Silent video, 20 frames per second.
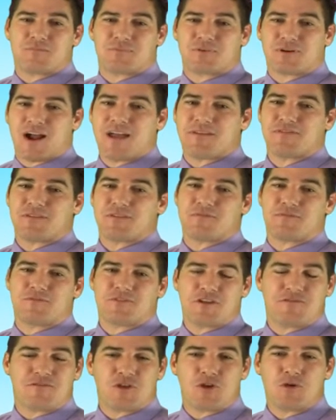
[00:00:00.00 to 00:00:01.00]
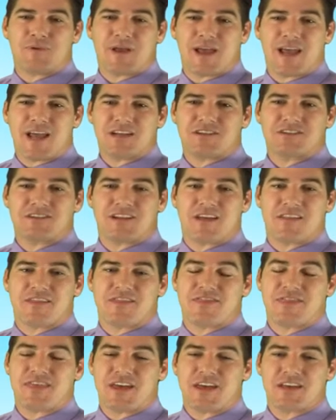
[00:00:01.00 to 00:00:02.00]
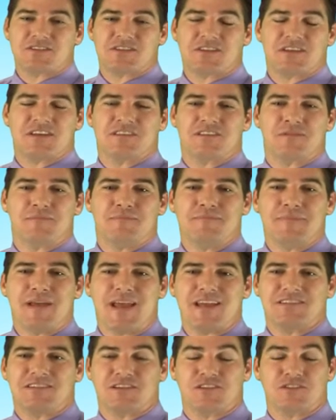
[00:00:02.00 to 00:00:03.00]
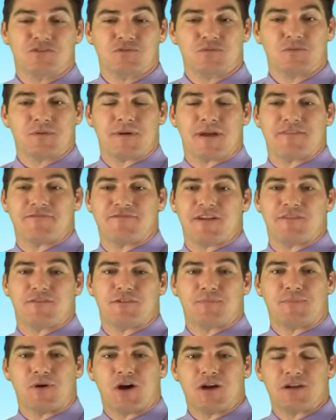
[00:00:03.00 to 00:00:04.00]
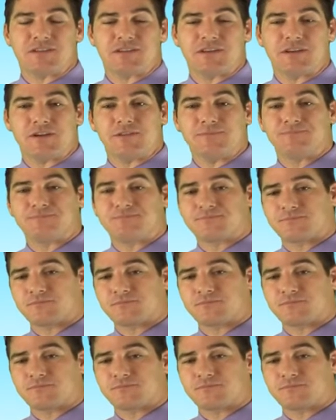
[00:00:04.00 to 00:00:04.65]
Private review page. Now this is amazing. This is one of my favorite parts here.